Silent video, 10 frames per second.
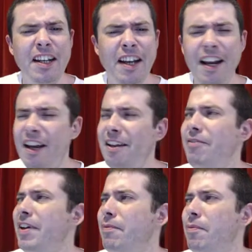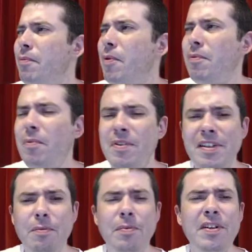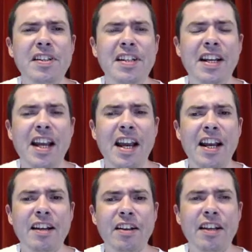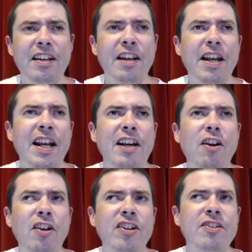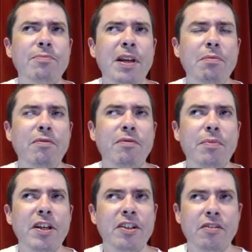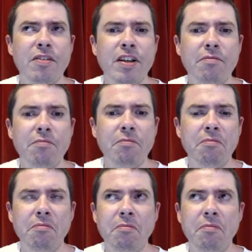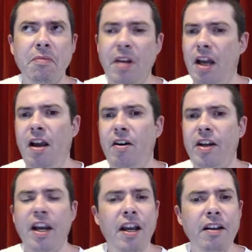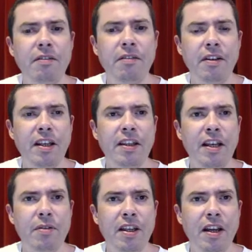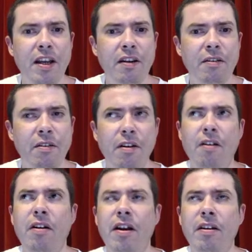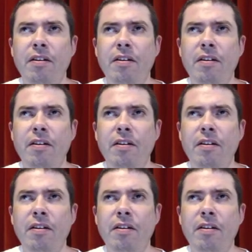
I don't think, what was it, what does it gain? It acknowledges people from history. Okay, that they were there. All right.